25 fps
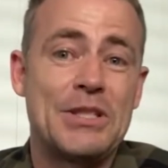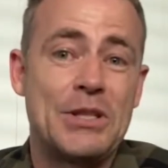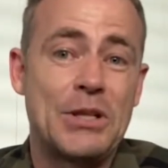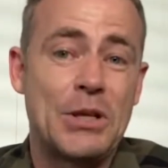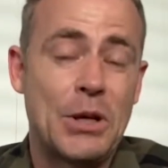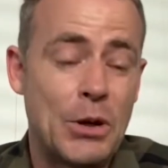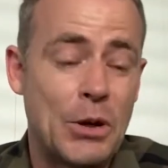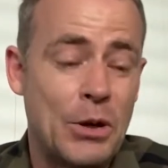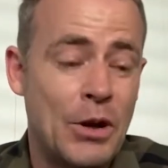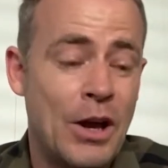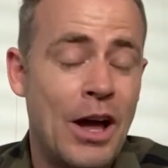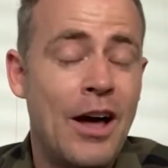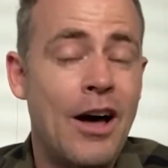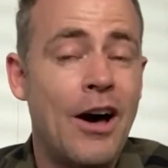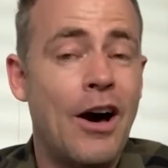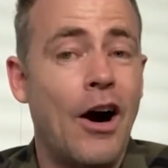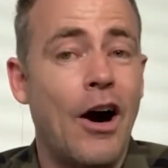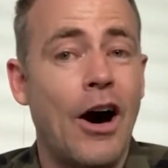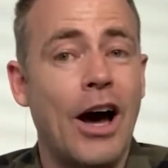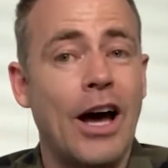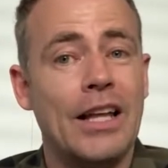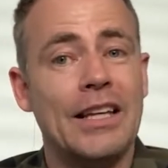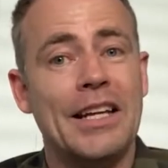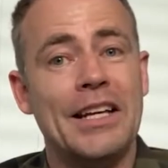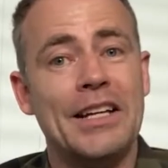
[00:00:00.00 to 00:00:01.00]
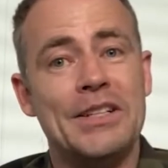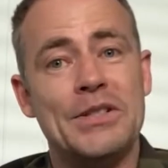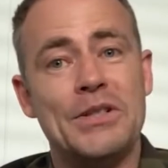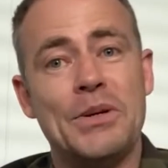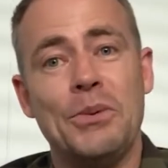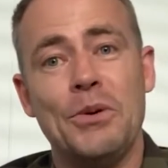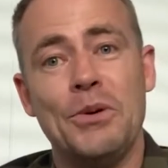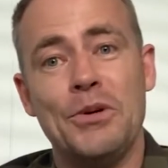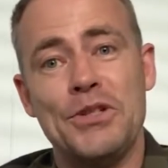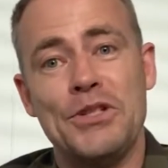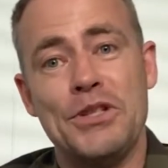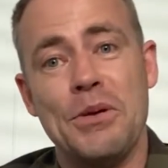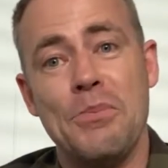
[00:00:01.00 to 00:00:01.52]
So I leant
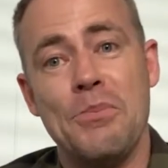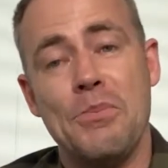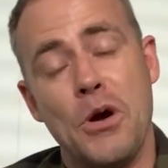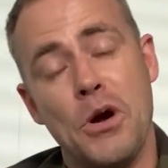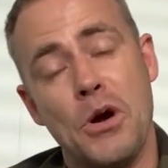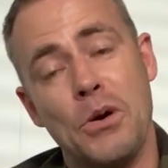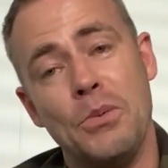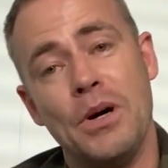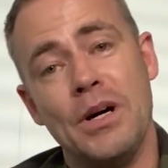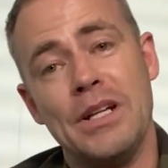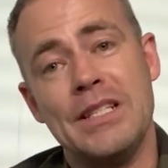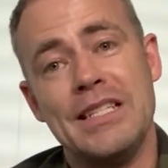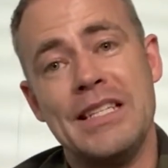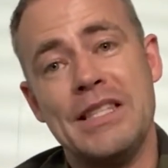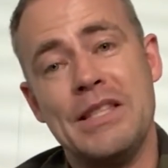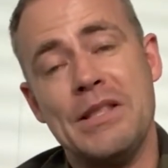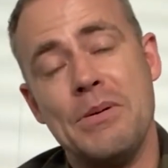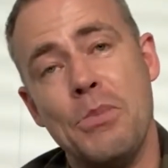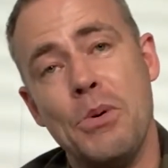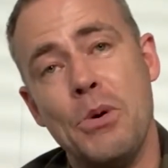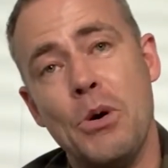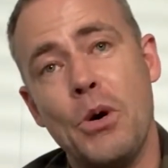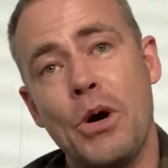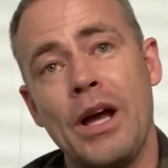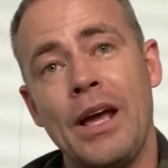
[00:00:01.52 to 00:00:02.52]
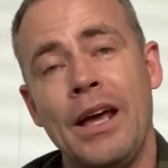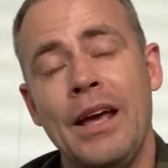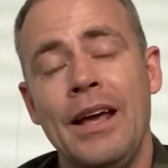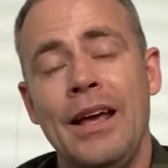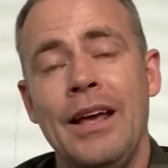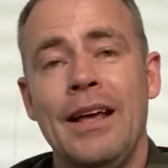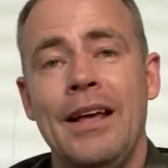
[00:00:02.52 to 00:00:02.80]
towards the bird ones in the book.